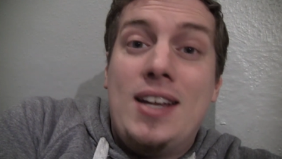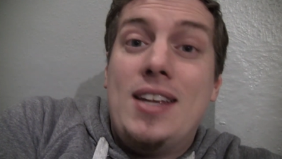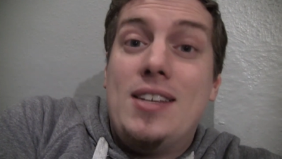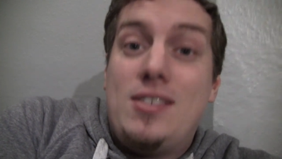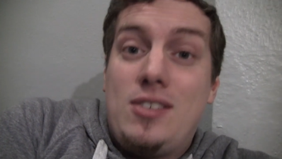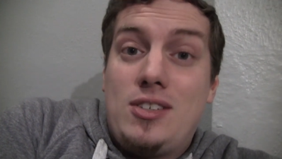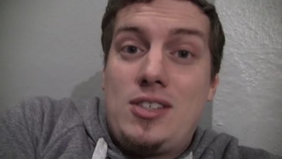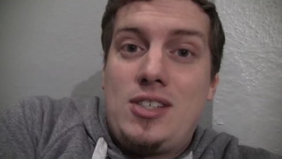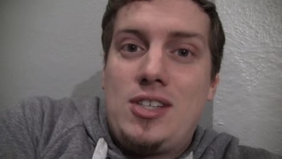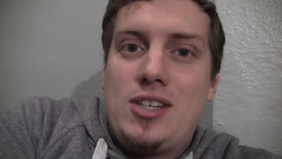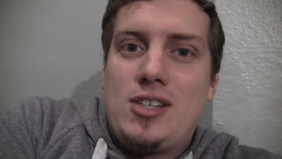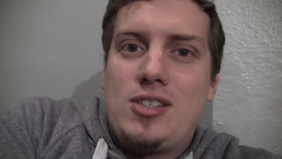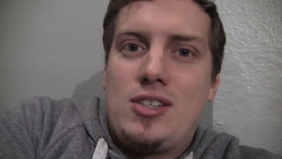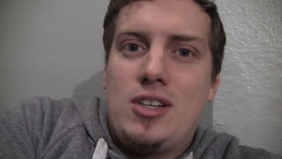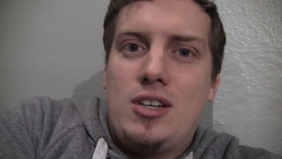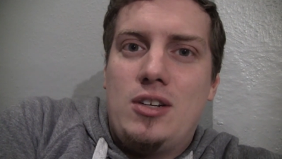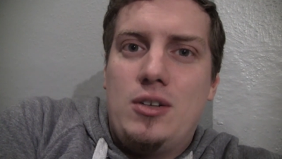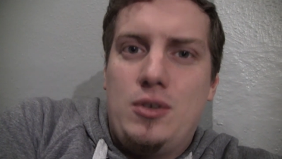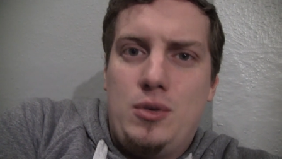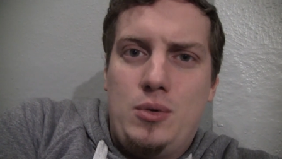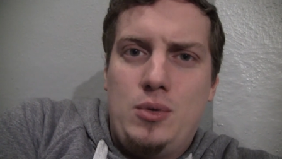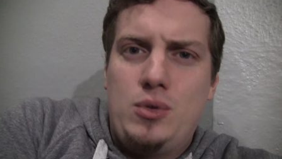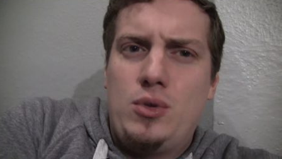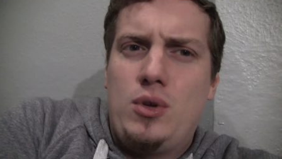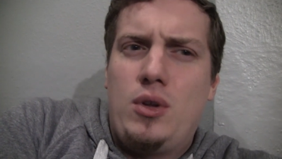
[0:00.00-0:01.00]
And his
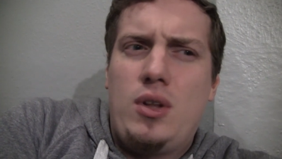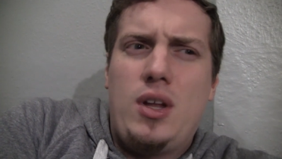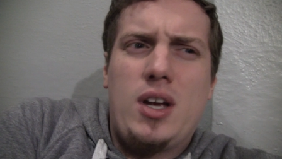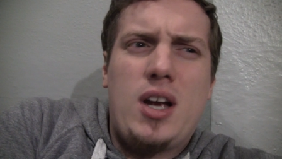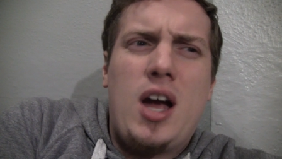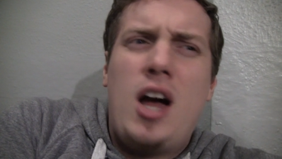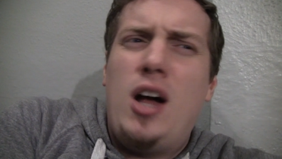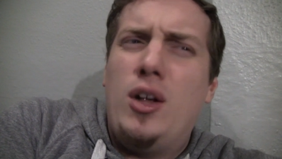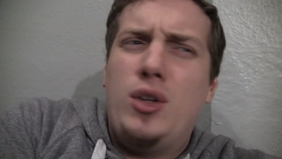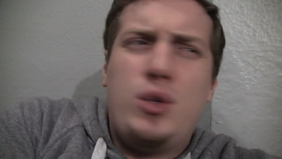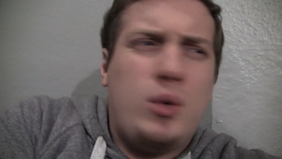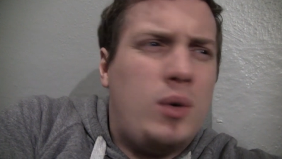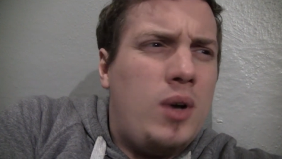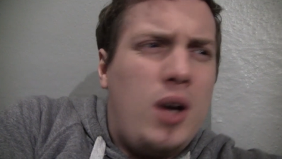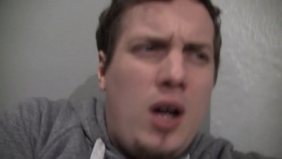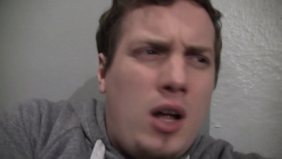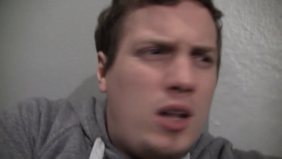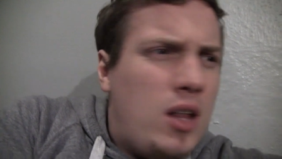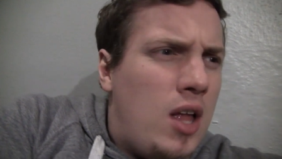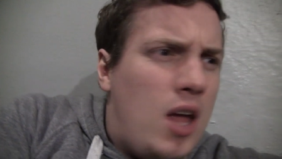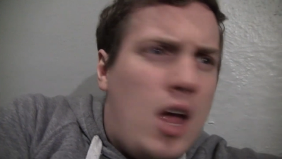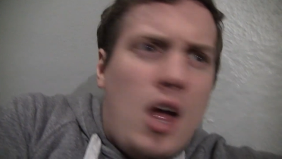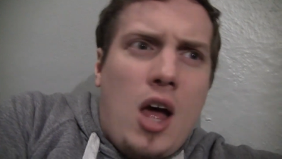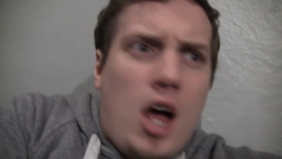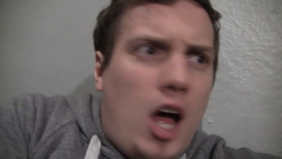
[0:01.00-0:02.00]
assistant, who was all like, "I'll do it.
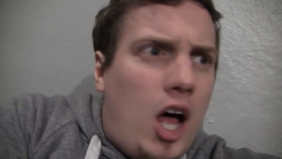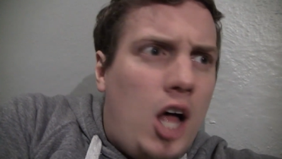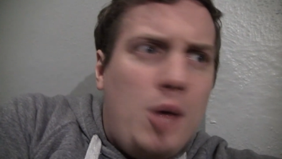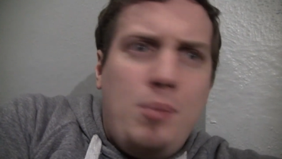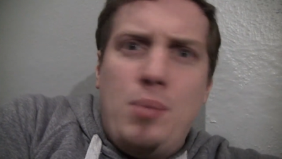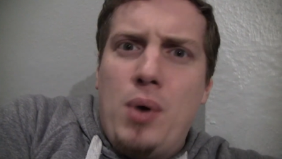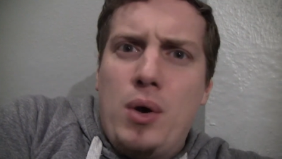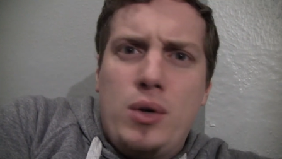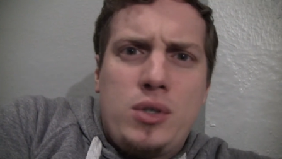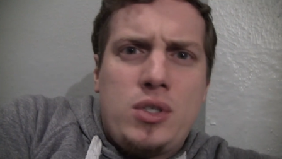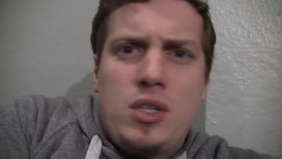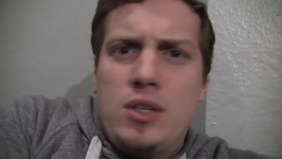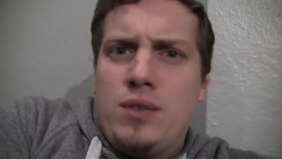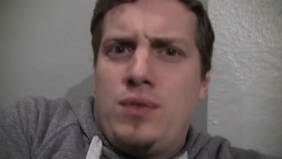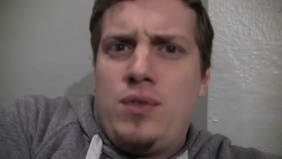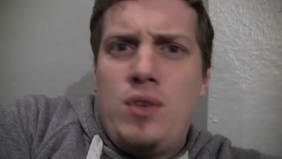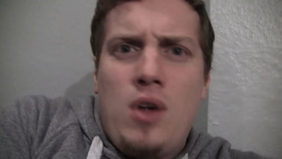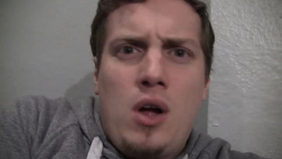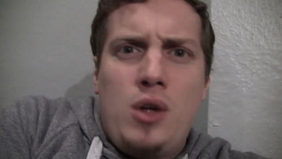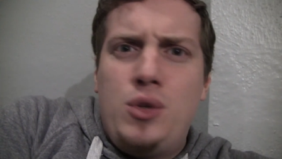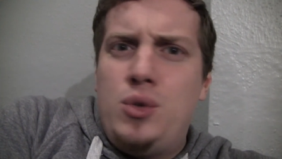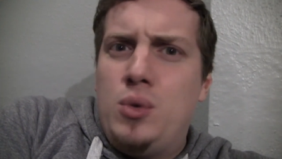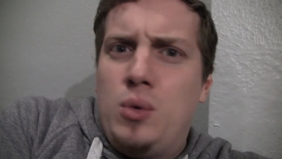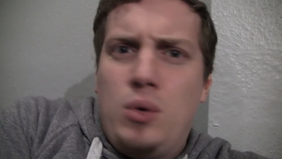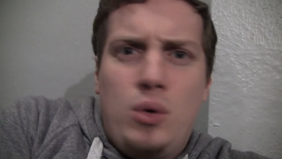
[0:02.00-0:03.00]
I'll I'll post it
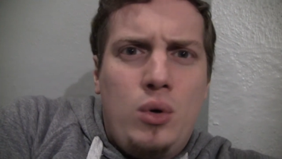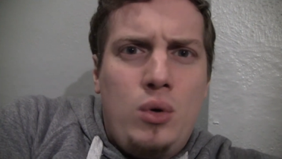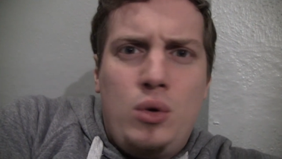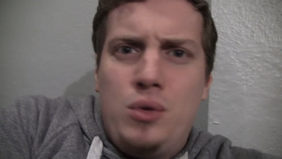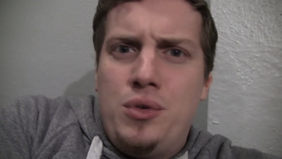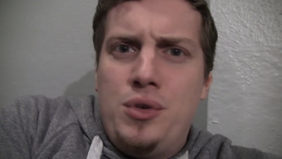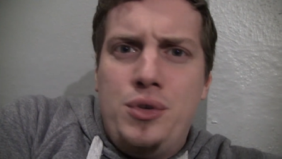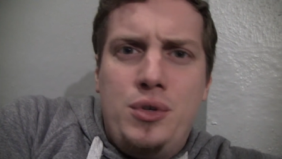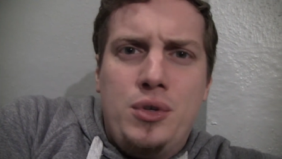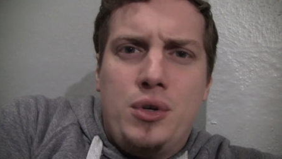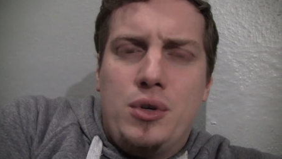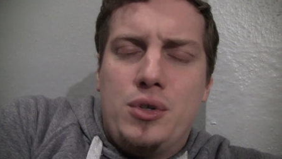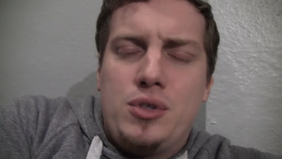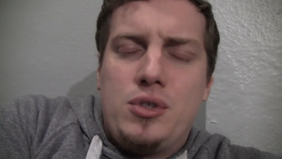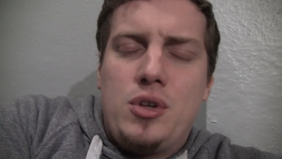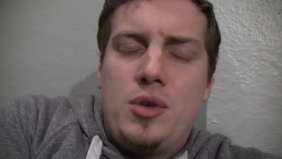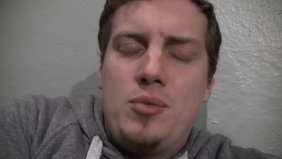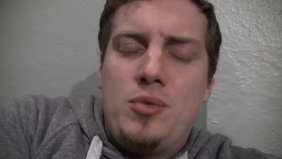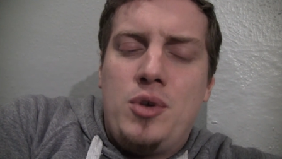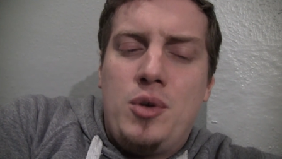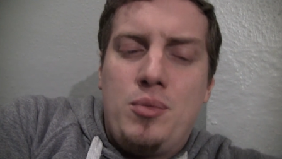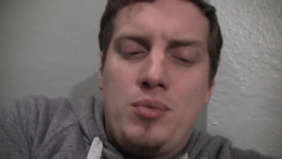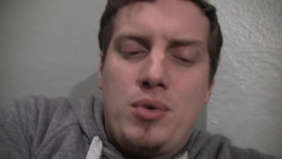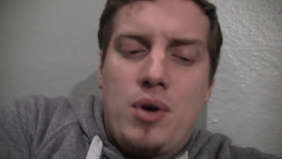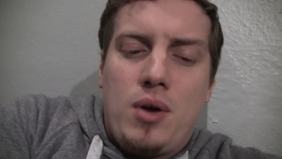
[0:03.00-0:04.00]
for you. I'll do all, the doors. You
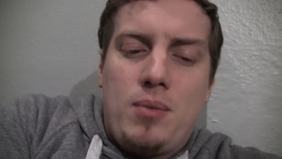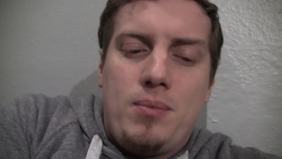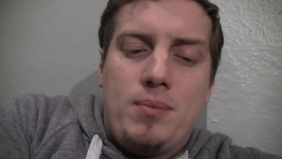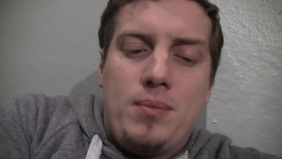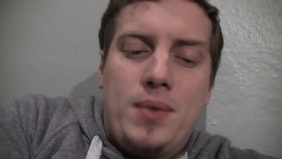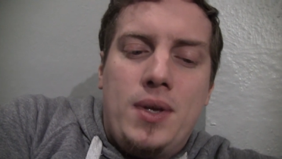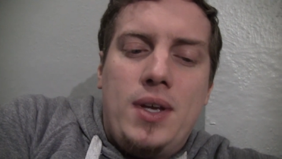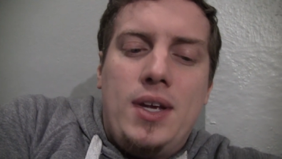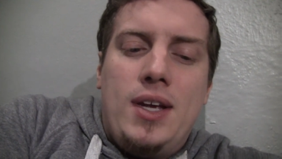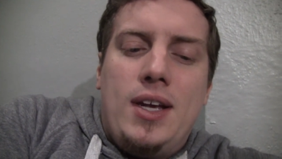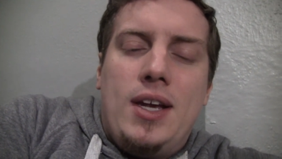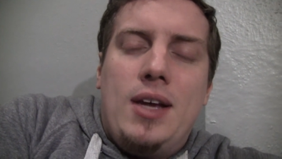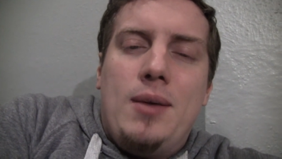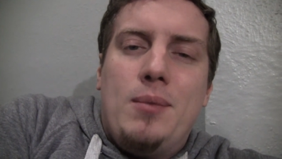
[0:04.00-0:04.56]
know, no problem."